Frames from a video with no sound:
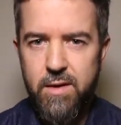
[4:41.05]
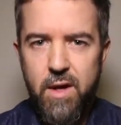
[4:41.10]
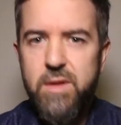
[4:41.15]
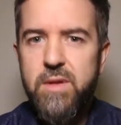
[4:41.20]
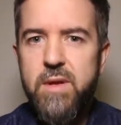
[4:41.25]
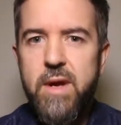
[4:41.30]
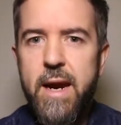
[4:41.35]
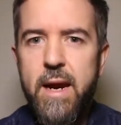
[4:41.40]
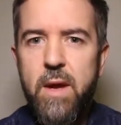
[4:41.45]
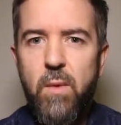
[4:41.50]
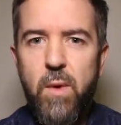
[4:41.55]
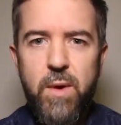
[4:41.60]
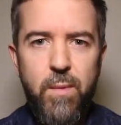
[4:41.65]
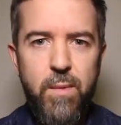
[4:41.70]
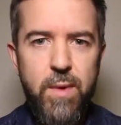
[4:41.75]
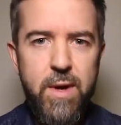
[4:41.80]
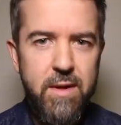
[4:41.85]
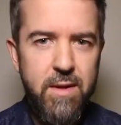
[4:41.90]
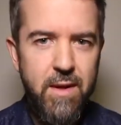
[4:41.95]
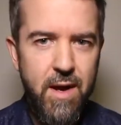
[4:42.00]
Doesn't
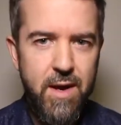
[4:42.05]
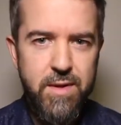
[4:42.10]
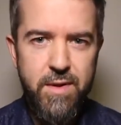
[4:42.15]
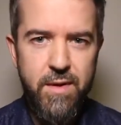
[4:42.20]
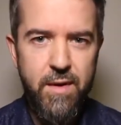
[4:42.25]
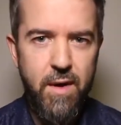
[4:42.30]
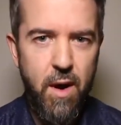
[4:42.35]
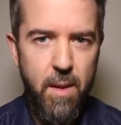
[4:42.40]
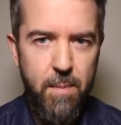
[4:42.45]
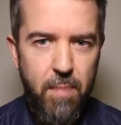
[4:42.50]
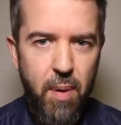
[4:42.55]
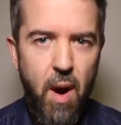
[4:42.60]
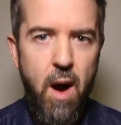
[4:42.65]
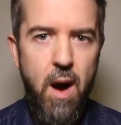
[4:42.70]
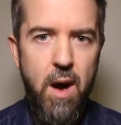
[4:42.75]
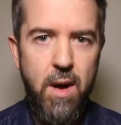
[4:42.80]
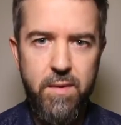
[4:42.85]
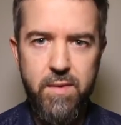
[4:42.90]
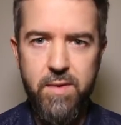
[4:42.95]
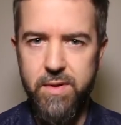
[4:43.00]
anyone realize the
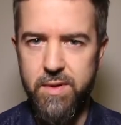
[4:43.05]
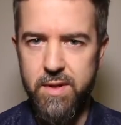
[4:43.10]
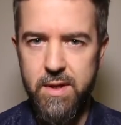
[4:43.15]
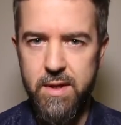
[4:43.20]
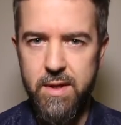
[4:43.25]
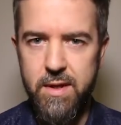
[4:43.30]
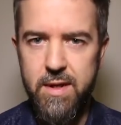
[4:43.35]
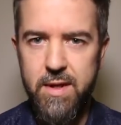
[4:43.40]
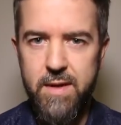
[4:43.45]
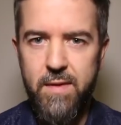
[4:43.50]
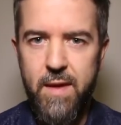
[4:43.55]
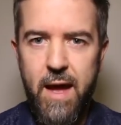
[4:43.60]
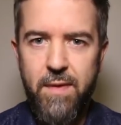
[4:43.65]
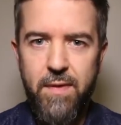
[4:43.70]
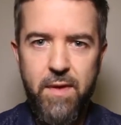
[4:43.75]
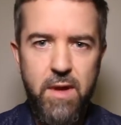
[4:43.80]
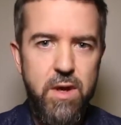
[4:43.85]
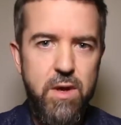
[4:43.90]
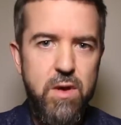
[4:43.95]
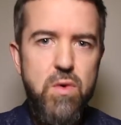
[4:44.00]
hypocrisy in
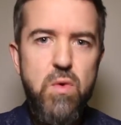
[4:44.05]
that the